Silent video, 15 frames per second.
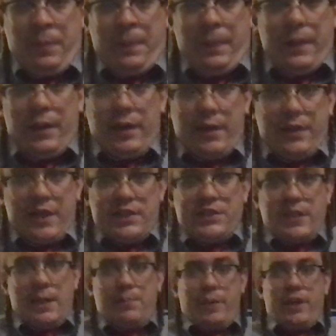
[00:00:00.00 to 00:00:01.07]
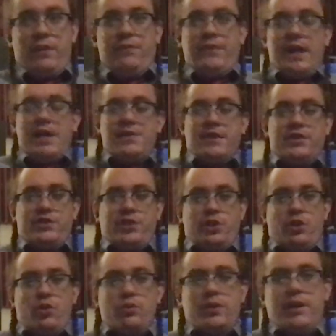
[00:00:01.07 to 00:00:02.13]
That's set by the Fed. That's the
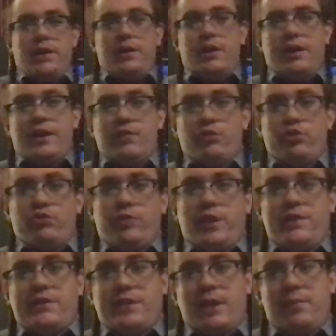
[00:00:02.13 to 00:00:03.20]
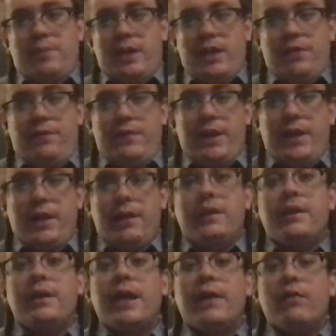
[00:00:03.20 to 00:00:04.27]
only interest rate set by the Fed.
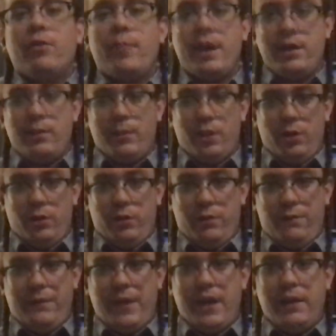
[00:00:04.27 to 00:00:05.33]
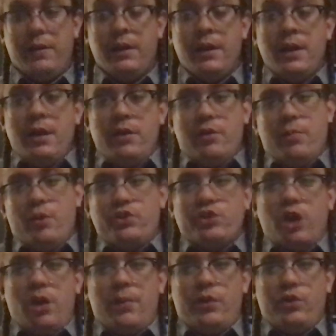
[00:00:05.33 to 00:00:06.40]
And remember, the most
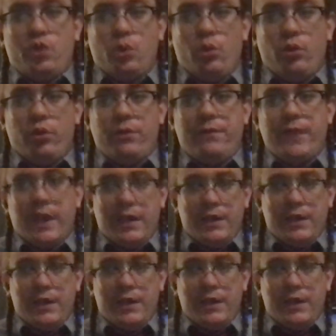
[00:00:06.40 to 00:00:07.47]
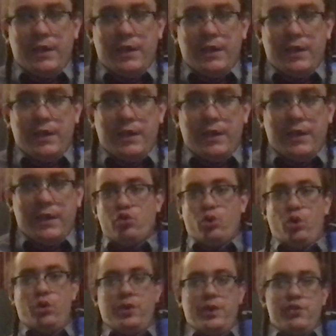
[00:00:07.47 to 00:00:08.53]
common tool the Fed uses to
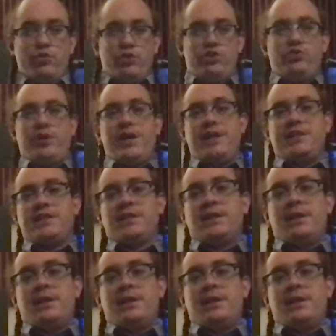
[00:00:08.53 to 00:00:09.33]
control interest rates,